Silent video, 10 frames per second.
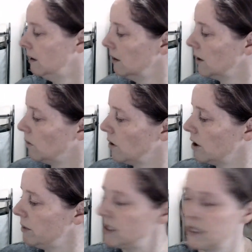little
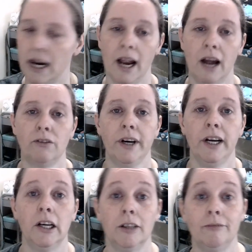ornaments that I have right
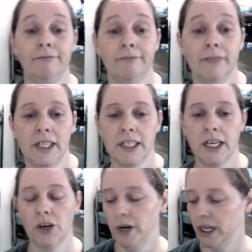here and
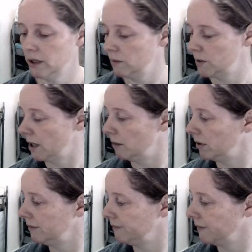decorate those up.
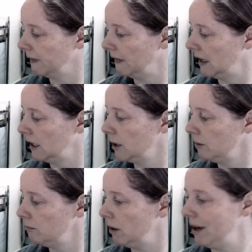
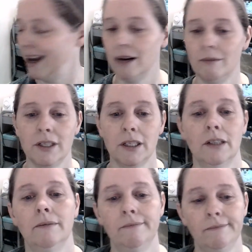Maybe add them
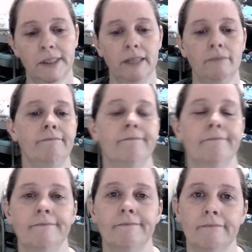to like
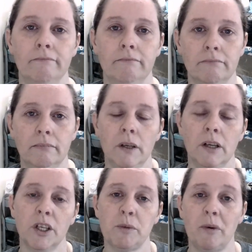you
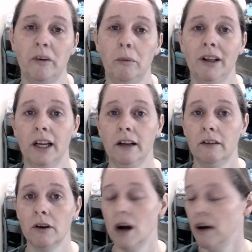can also probably buy like
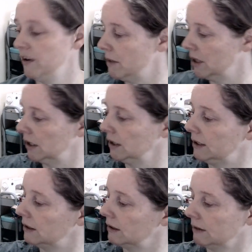little coffee
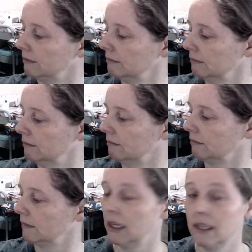mugs
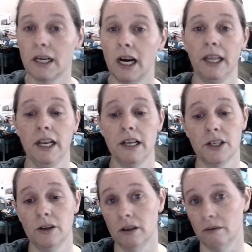and tie these
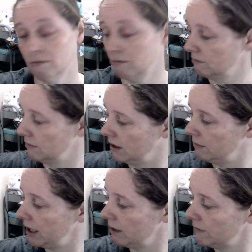to them and
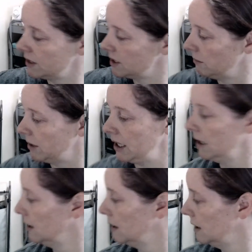make them for somebody.
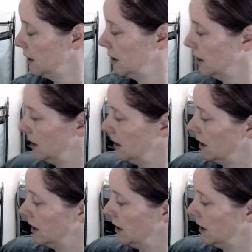And